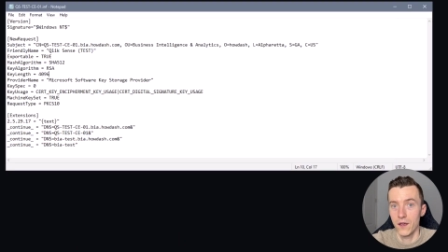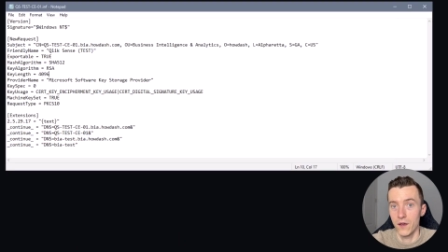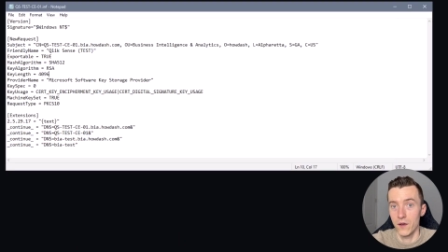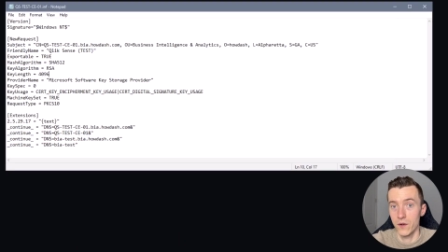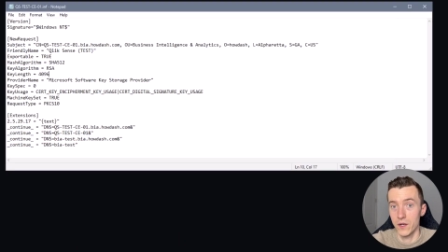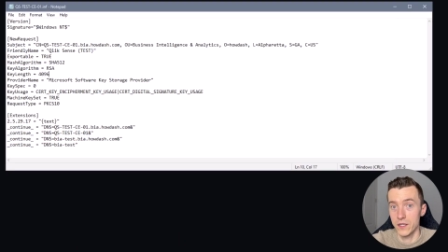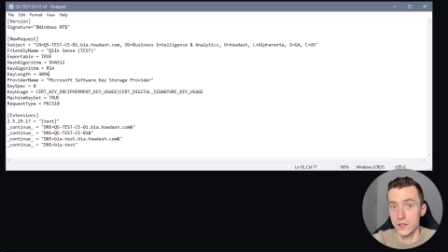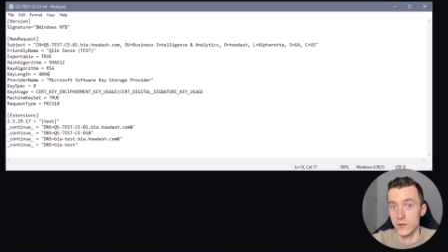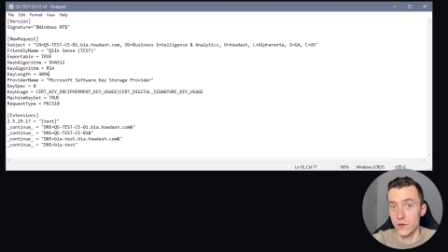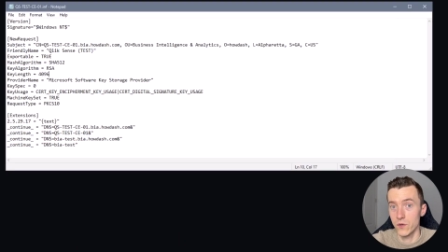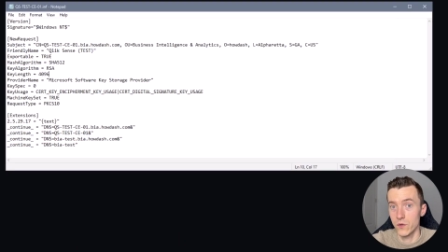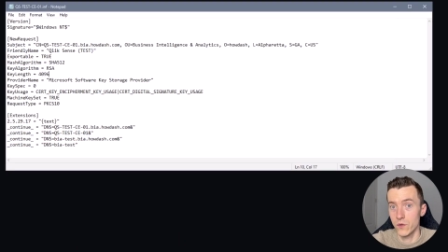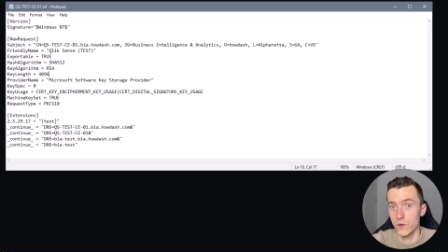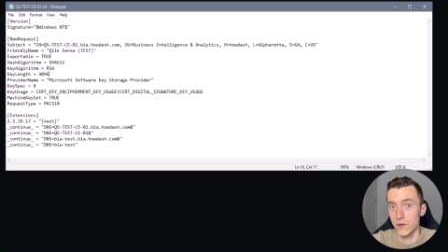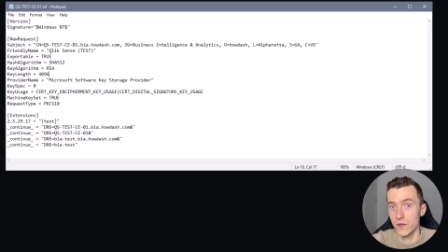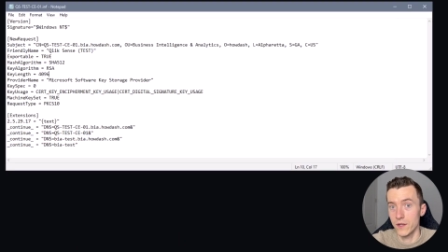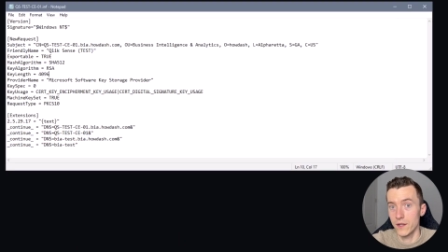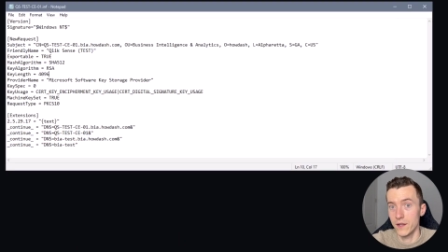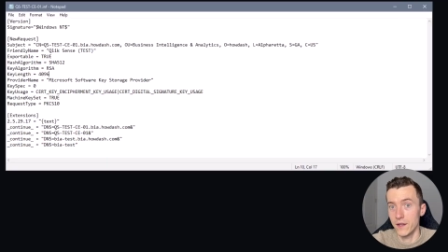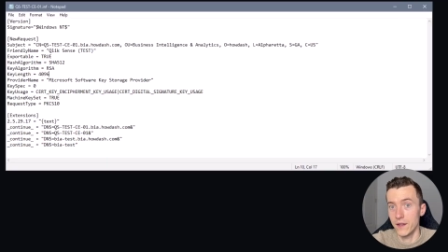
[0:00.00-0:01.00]
Okay, so
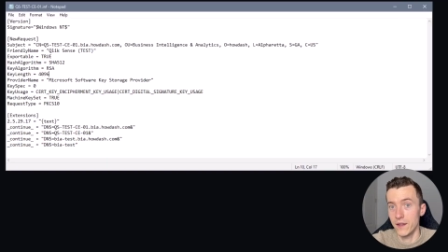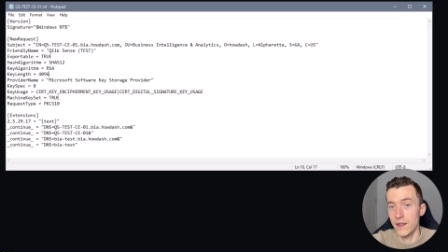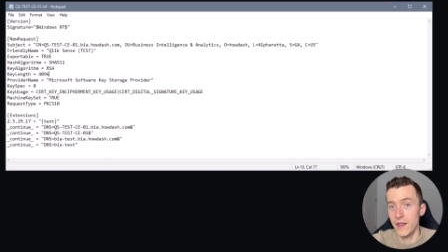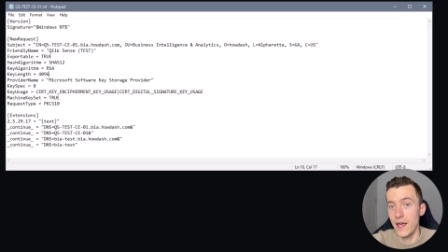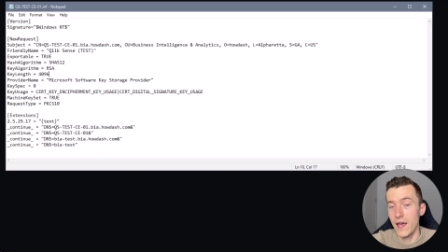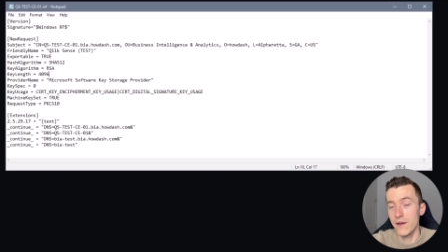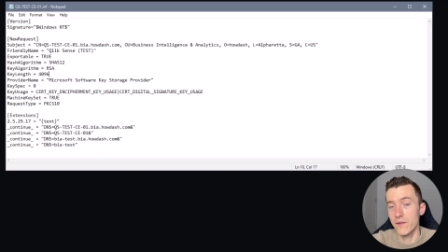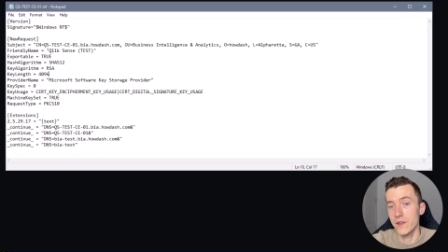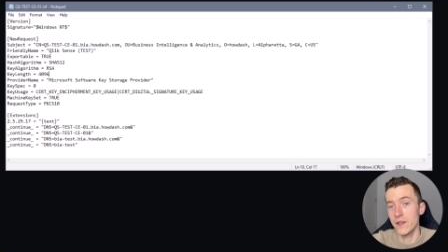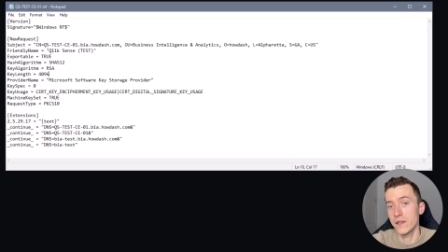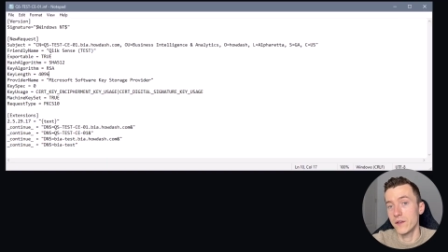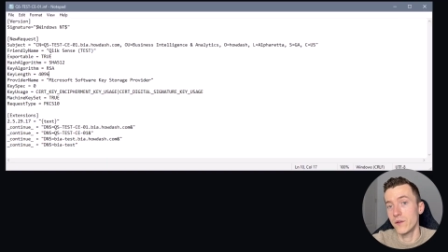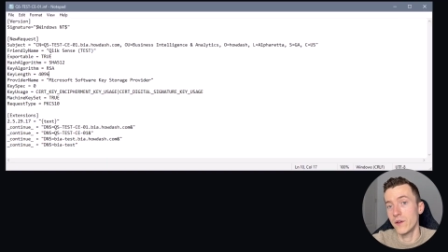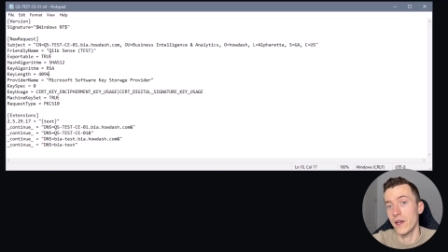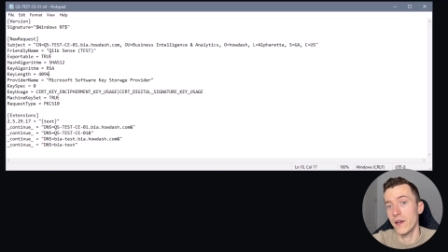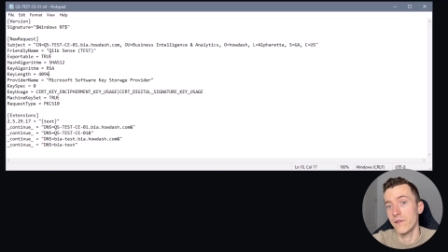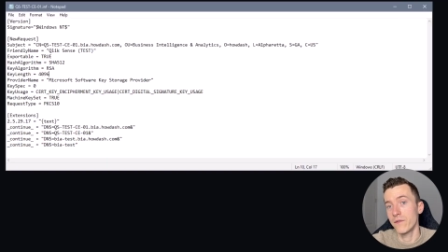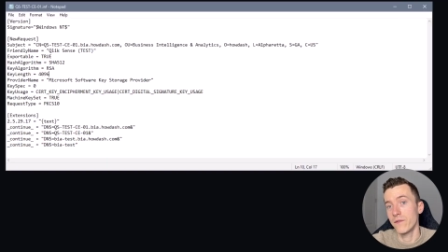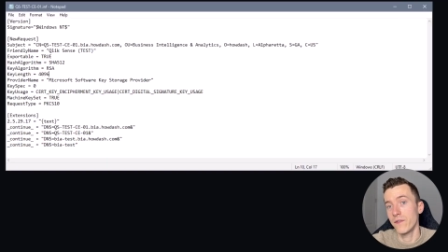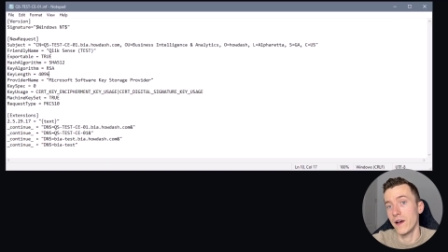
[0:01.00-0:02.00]
now that you
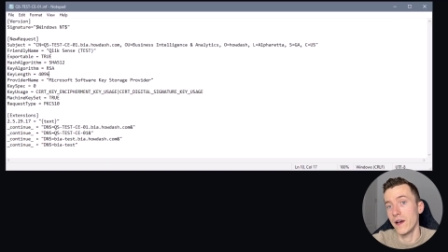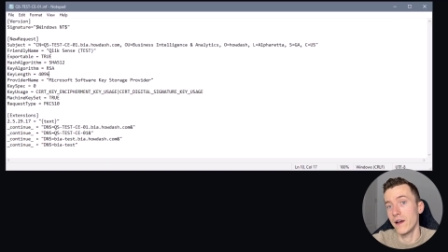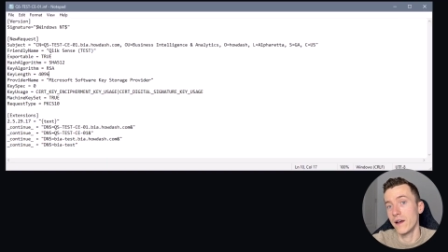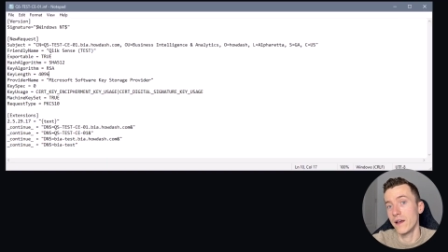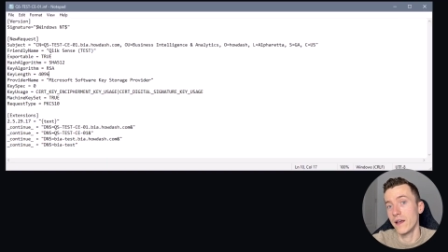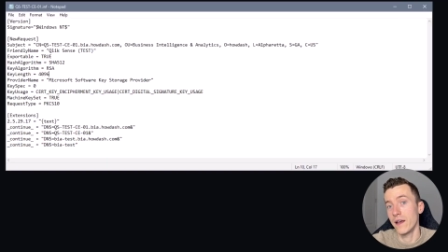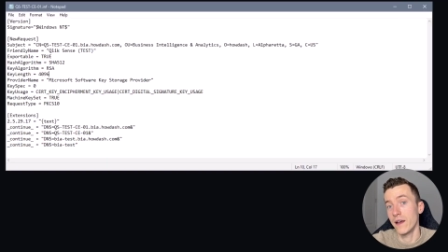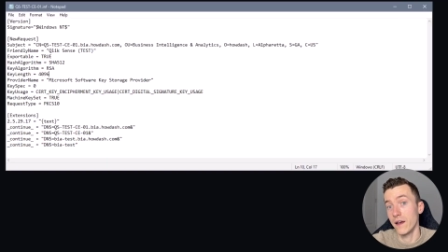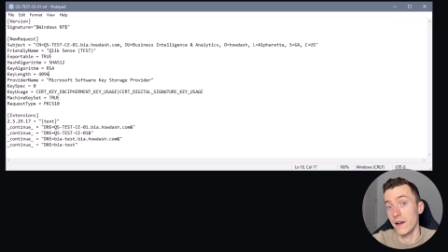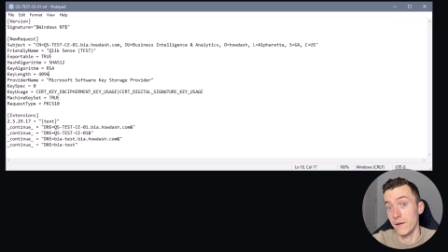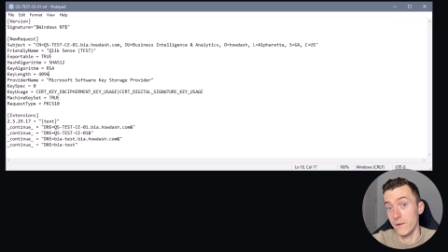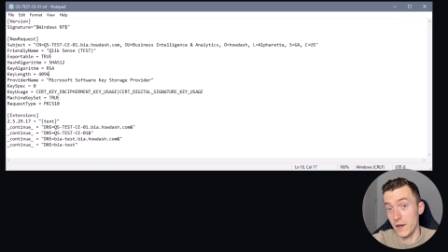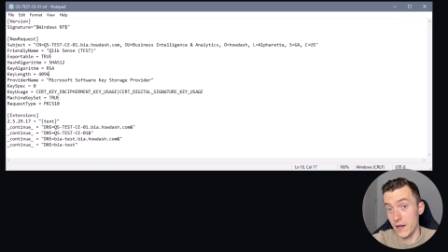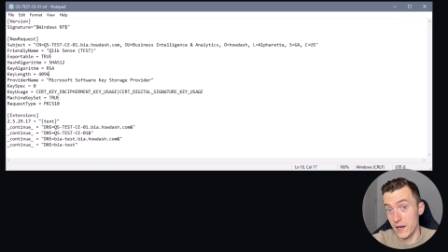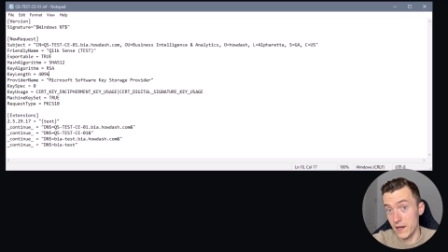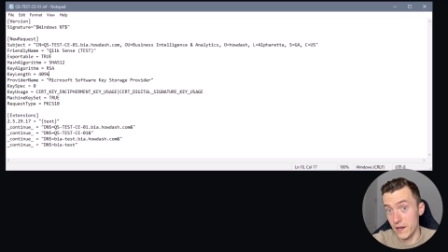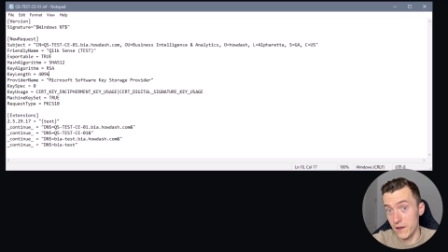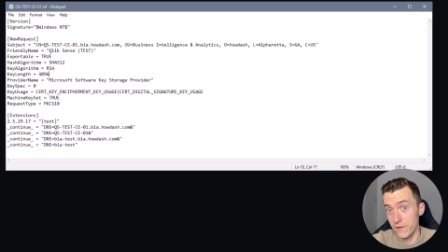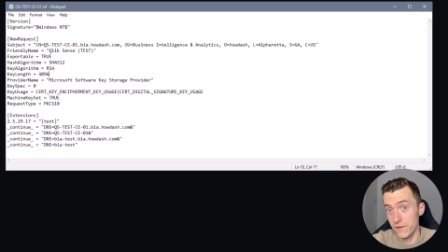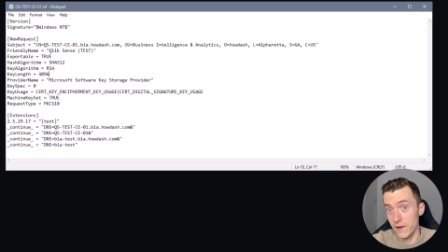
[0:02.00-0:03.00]
have
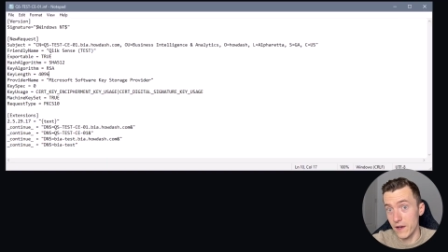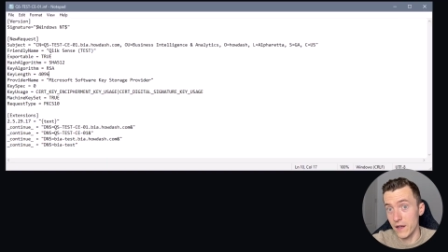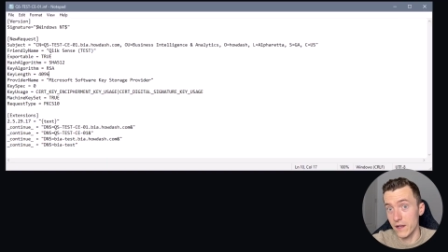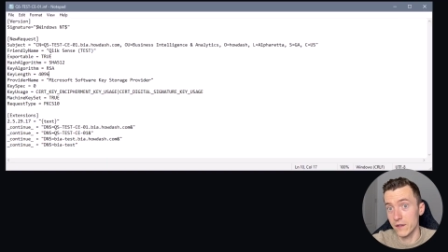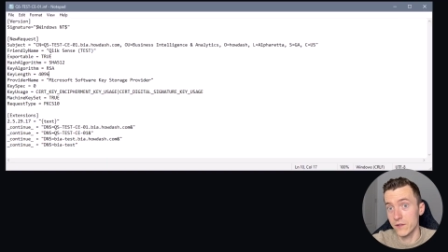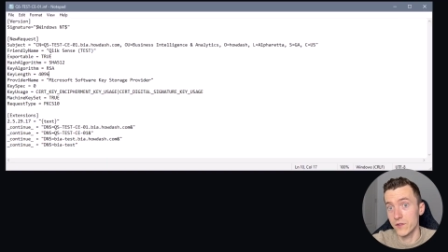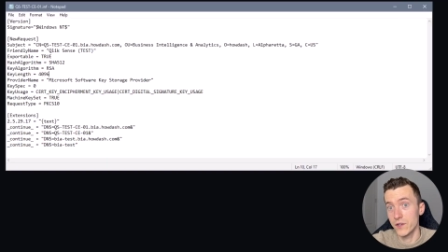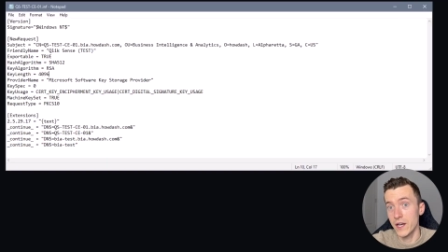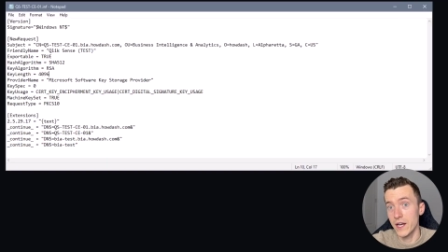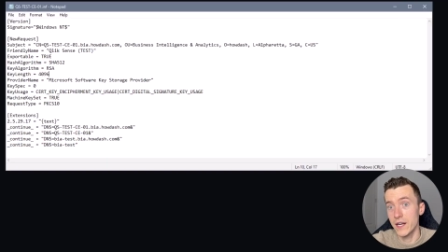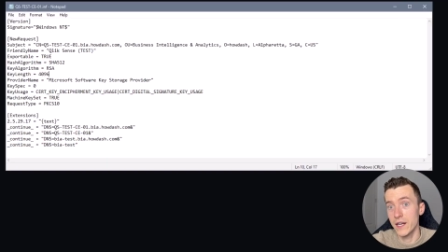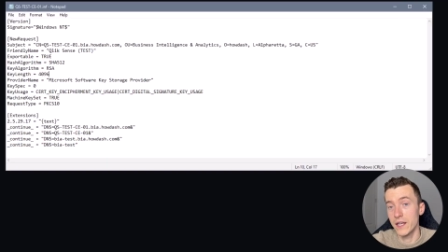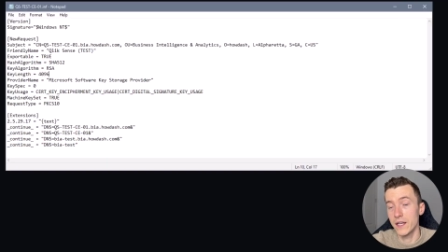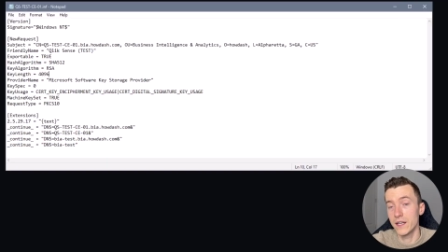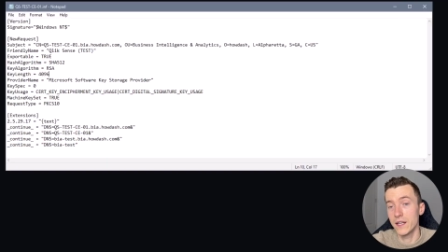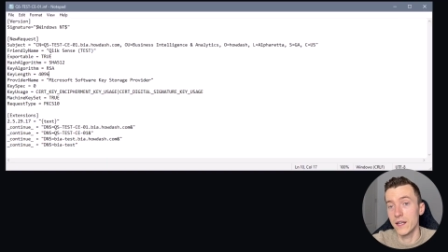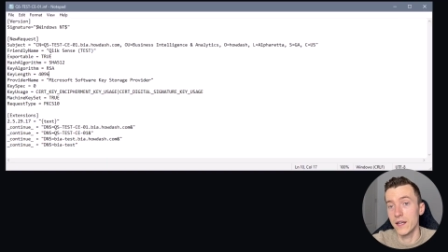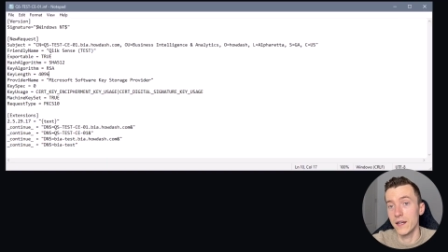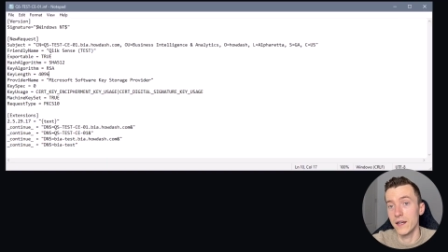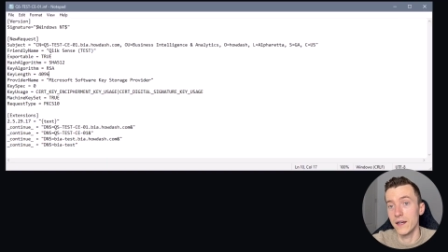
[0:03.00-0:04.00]
INF file
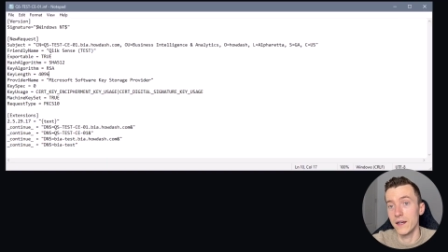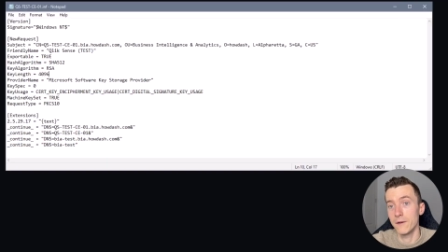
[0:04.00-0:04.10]
created,